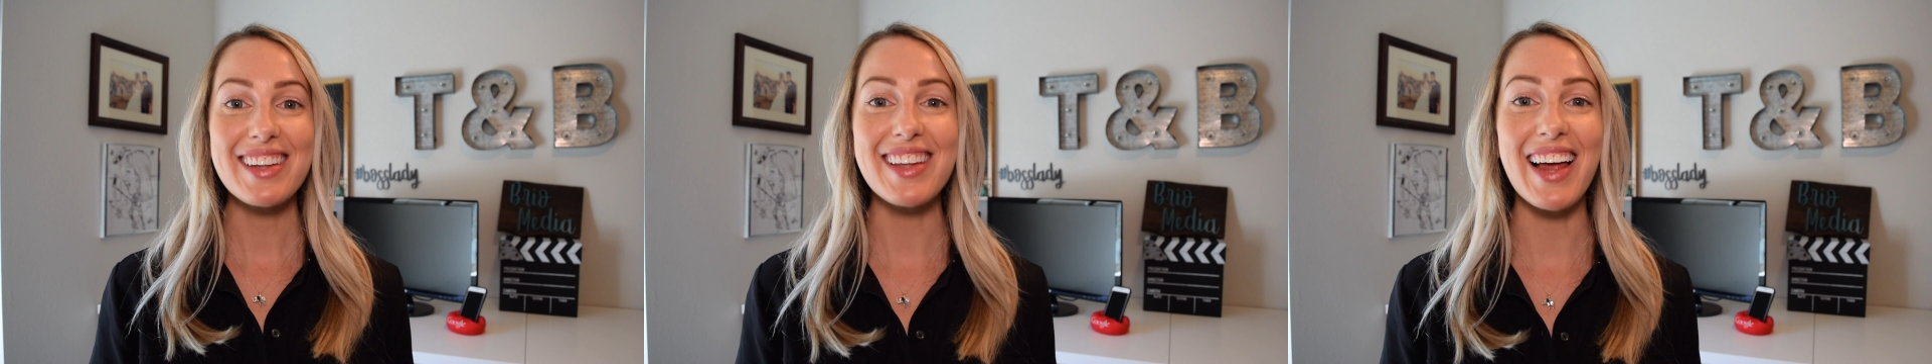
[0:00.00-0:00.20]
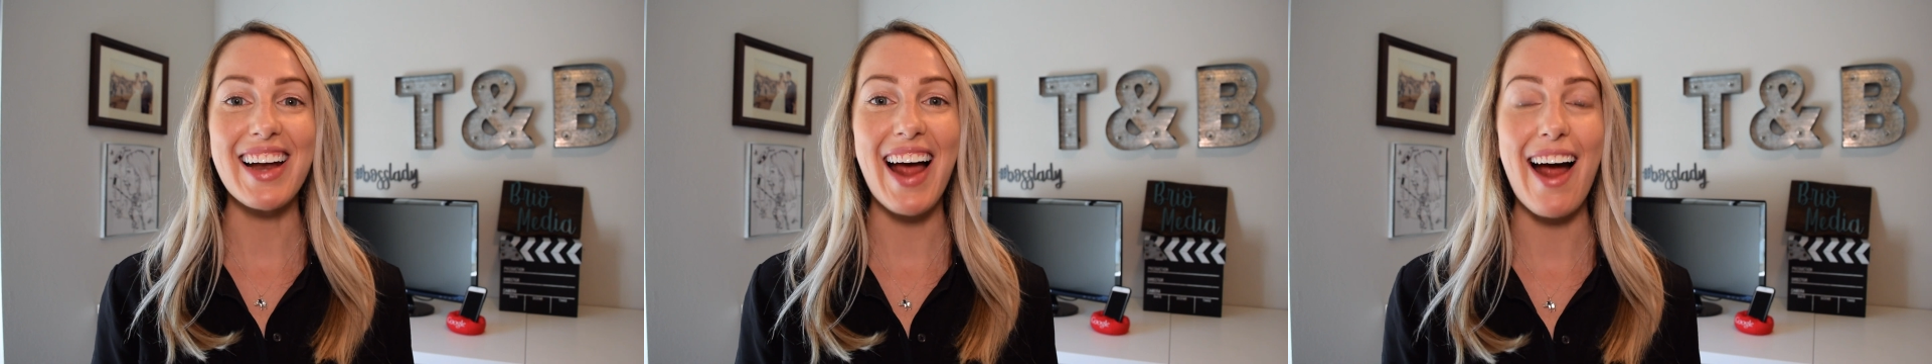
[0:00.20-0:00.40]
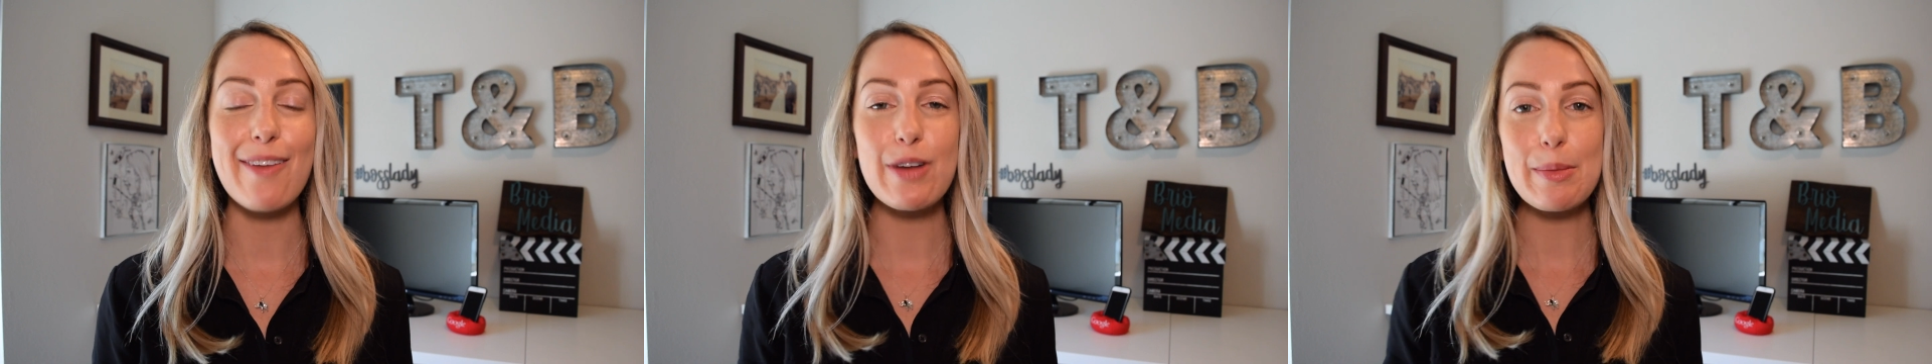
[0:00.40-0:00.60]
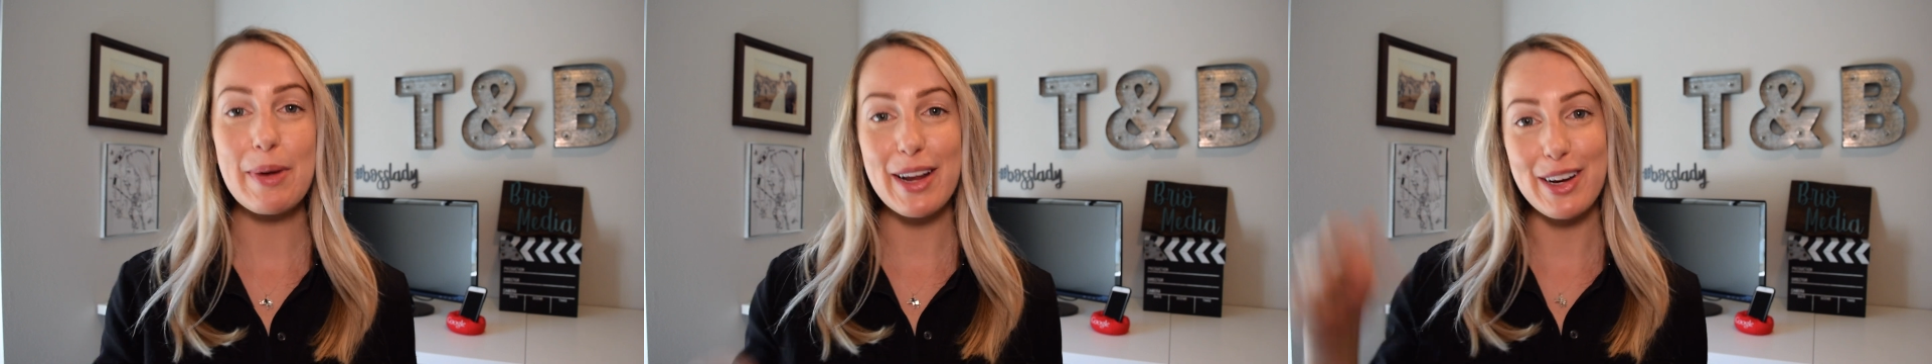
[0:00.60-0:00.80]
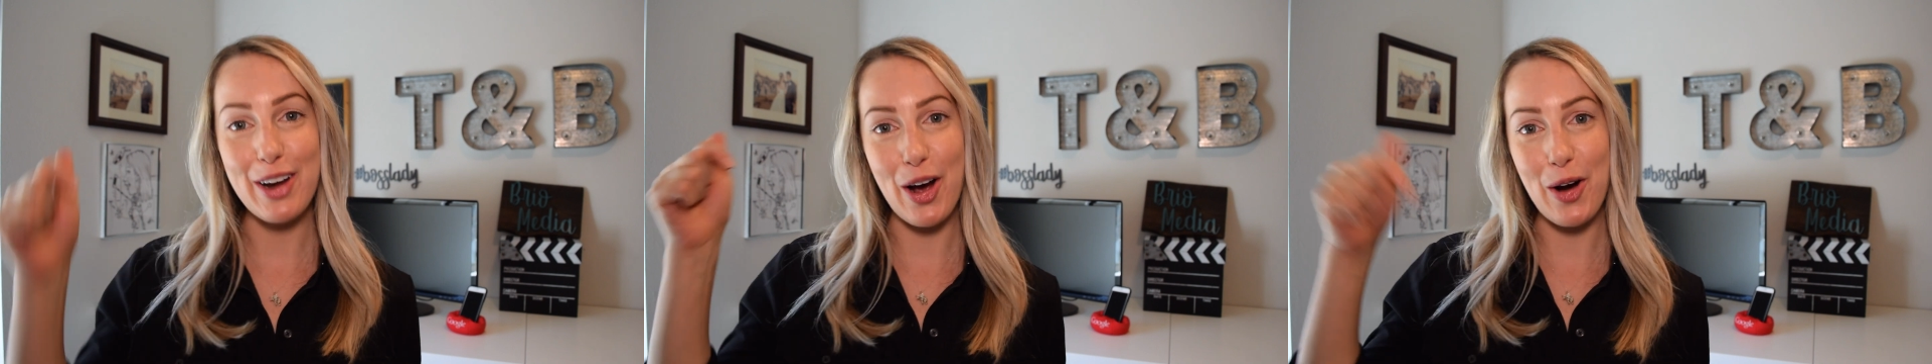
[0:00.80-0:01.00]
Let
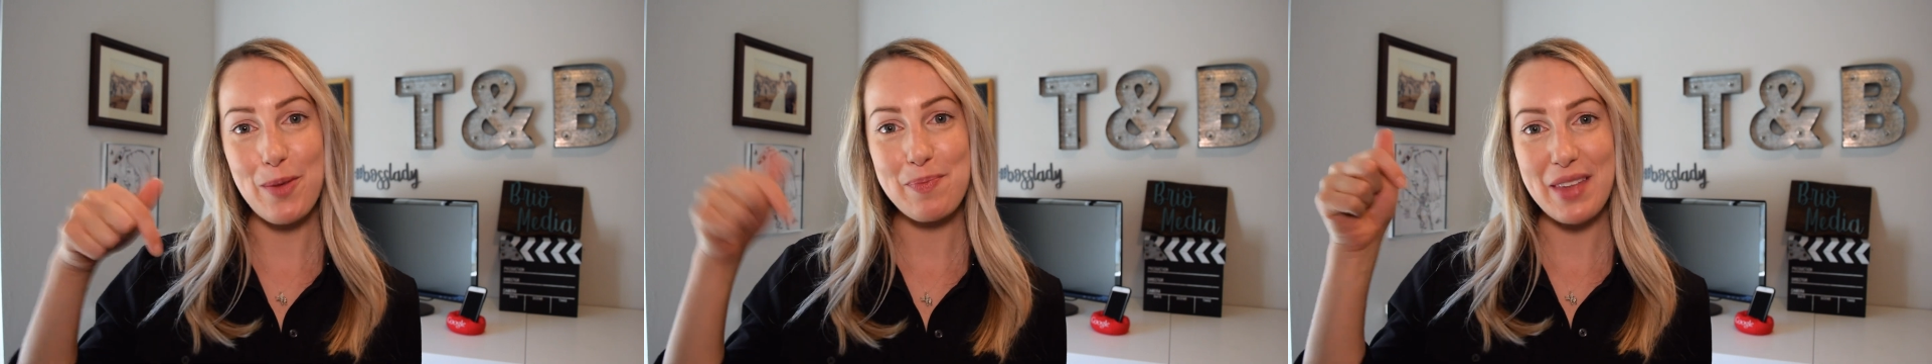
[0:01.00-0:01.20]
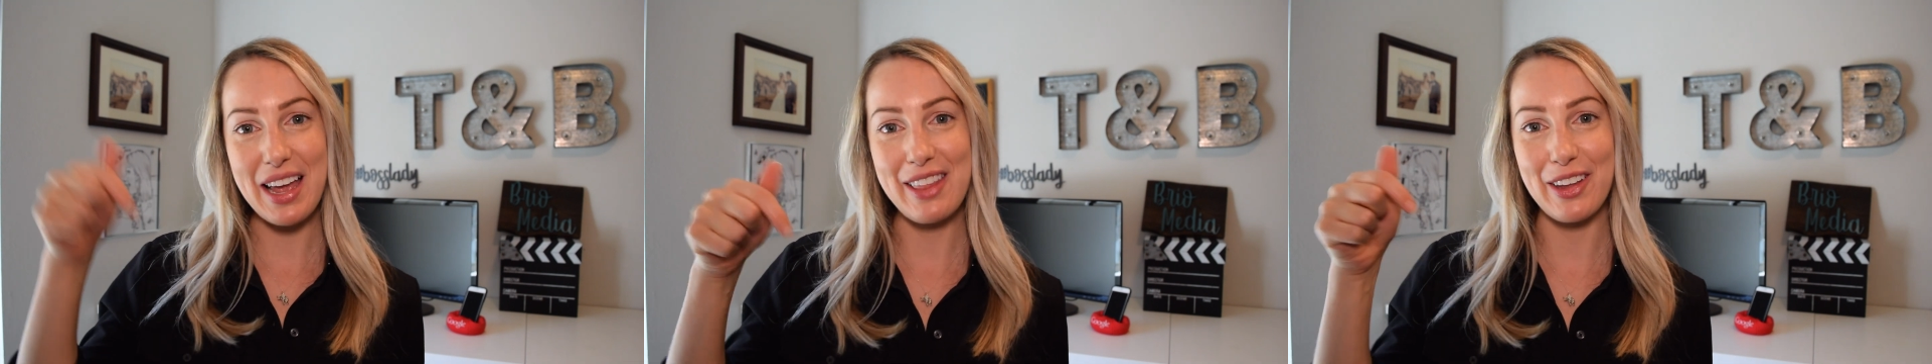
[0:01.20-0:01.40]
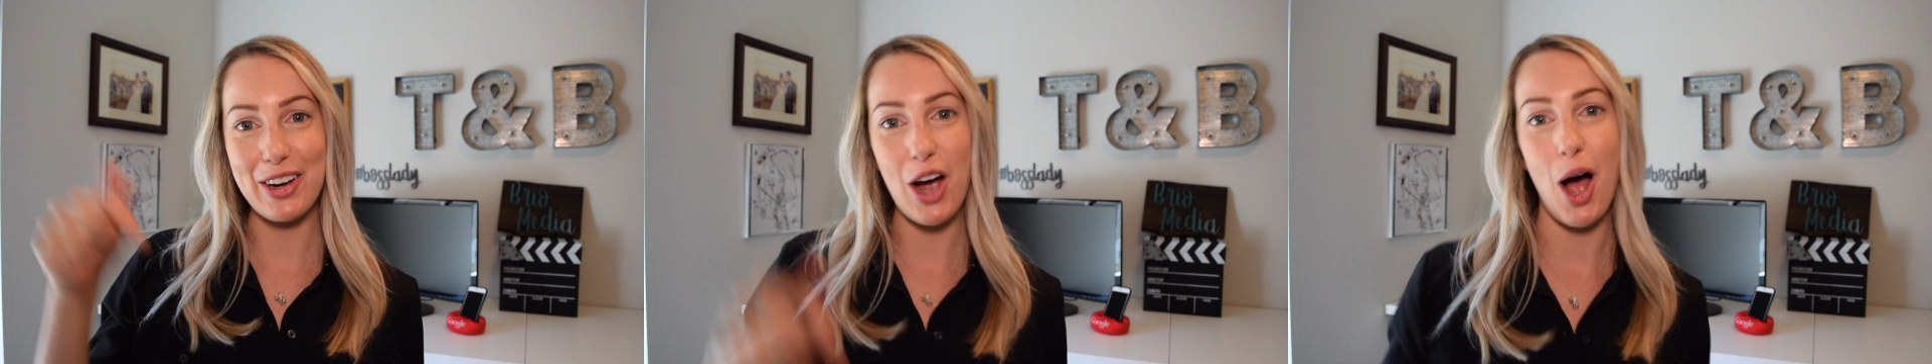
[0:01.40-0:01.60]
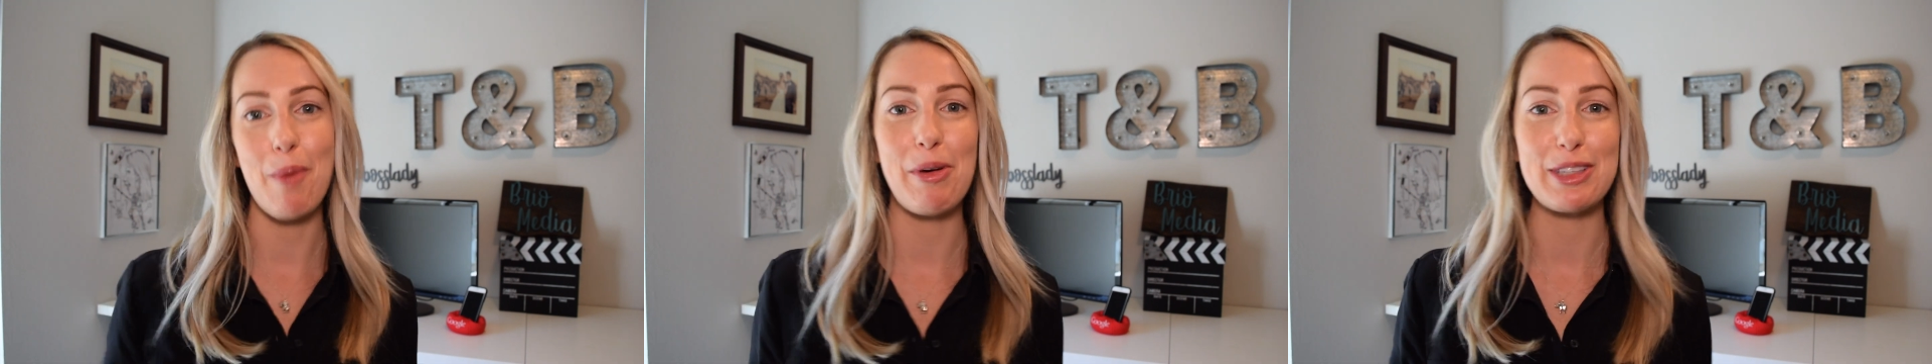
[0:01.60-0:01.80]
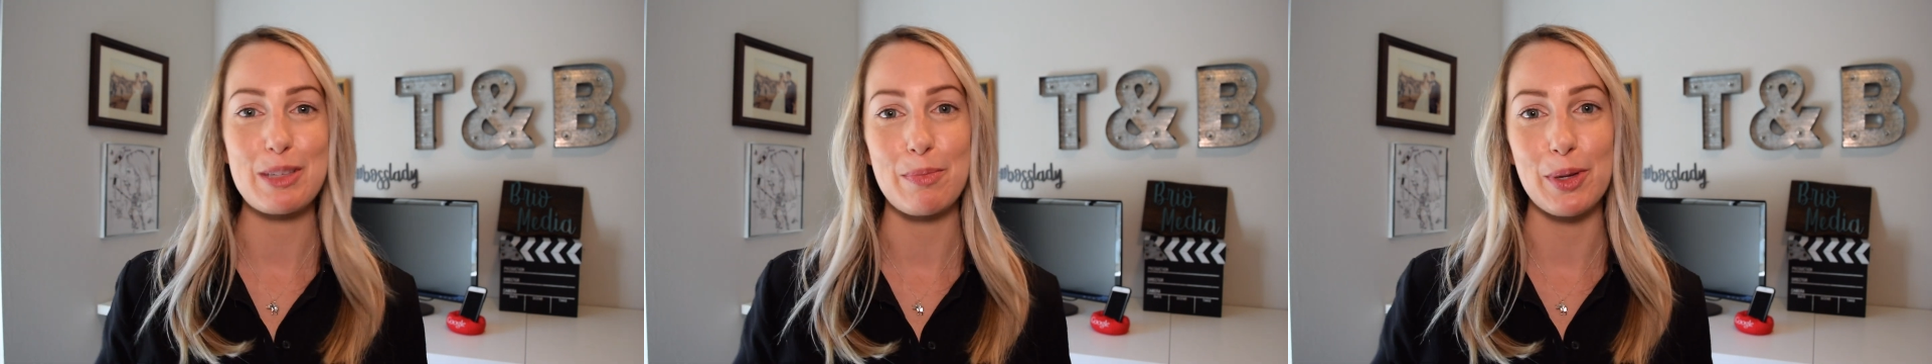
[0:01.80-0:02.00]
everybody know in the
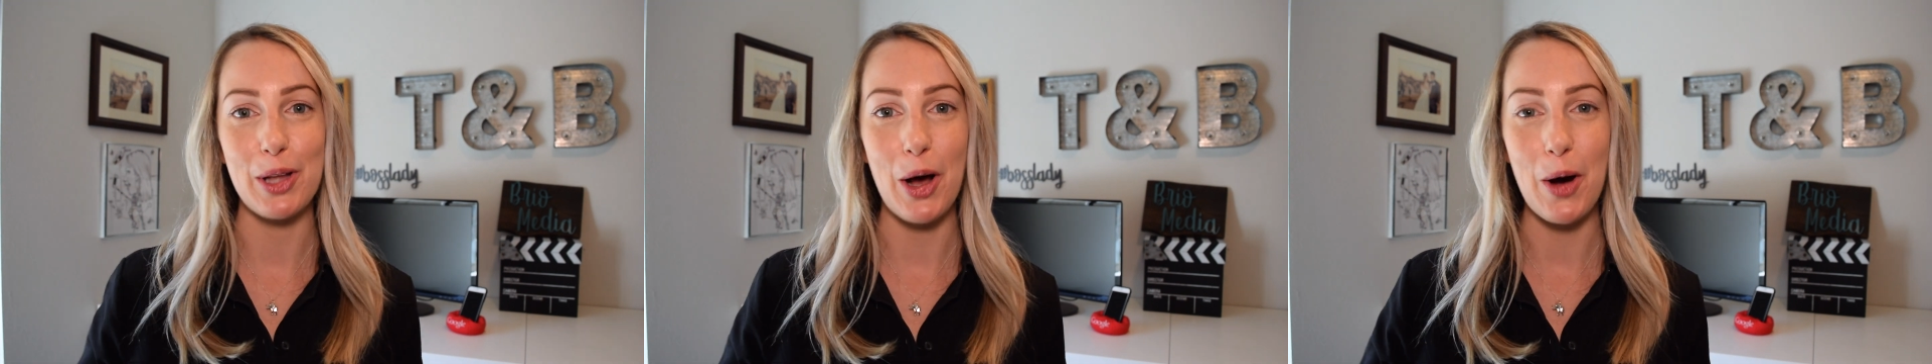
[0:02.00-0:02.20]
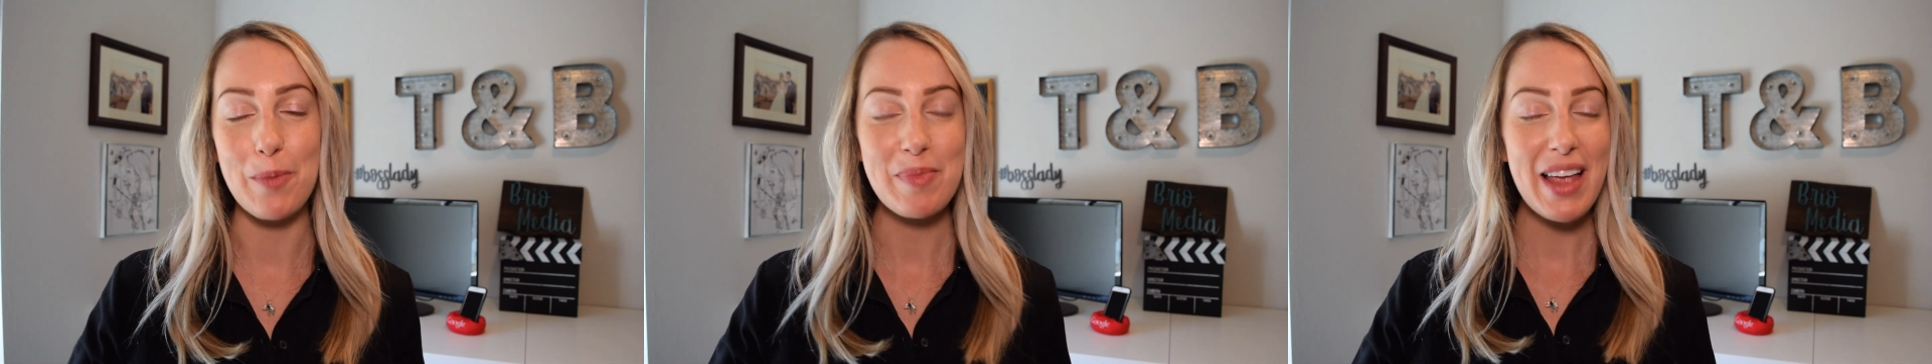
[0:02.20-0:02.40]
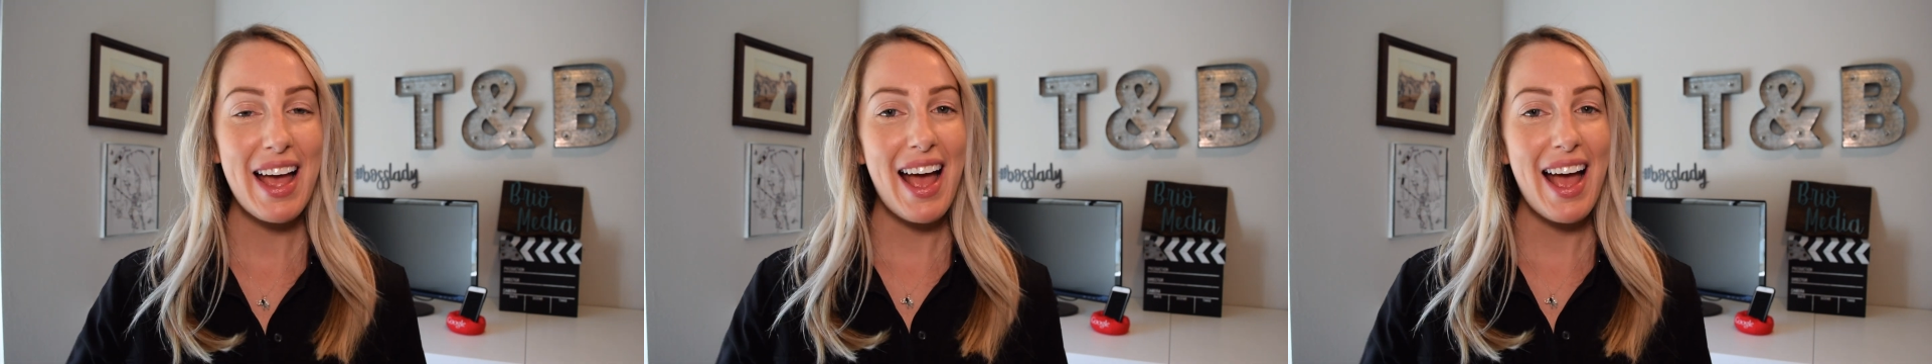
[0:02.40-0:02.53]
comments below.